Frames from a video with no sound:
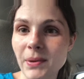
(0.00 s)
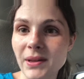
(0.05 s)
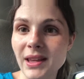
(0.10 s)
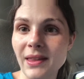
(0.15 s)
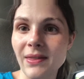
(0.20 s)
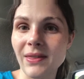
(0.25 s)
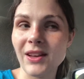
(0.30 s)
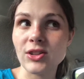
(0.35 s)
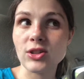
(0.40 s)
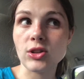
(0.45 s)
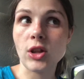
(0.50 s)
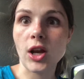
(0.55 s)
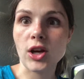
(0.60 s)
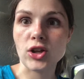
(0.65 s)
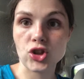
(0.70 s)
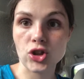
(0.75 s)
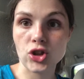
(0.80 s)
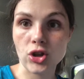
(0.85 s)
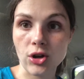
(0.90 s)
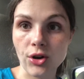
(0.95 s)
but then there's a lot
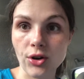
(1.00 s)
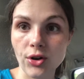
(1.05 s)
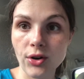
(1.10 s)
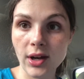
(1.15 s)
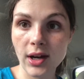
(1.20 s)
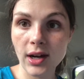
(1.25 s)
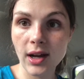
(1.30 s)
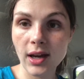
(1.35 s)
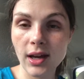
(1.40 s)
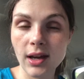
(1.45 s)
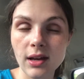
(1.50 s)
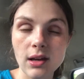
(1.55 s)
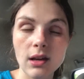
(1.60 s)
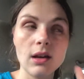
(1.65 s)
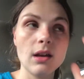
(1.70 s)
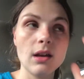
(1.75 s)
of sugar in it.